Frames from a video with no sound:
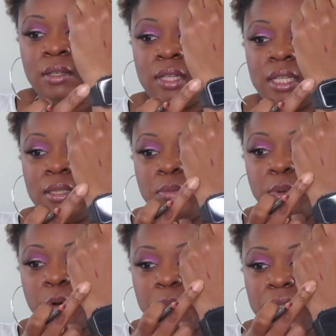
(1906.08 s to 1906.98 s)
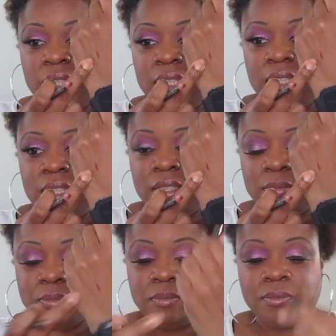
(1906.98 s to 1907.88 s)
Nice and purpley.
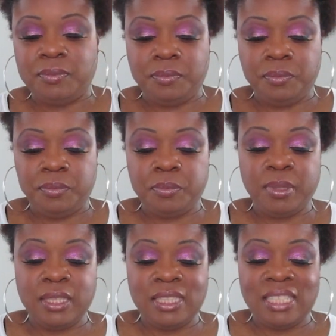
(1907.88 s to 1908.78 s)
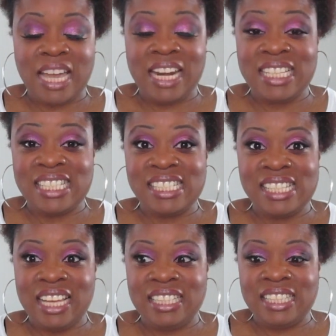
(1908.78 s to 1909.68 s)
But it's not as
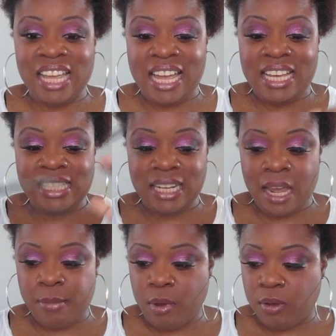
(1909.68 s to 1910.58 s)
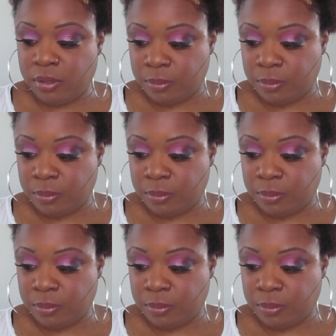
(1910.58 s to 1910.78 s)
intense as Night Moth.